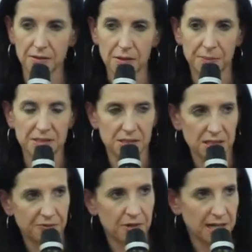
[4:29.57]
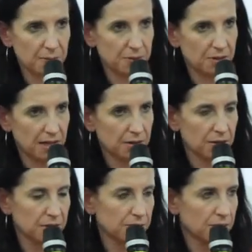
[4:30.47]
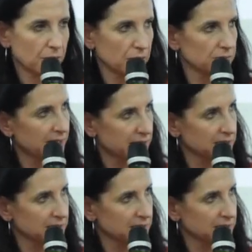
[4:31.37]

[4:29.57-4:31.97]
a piece of software to help you do that or data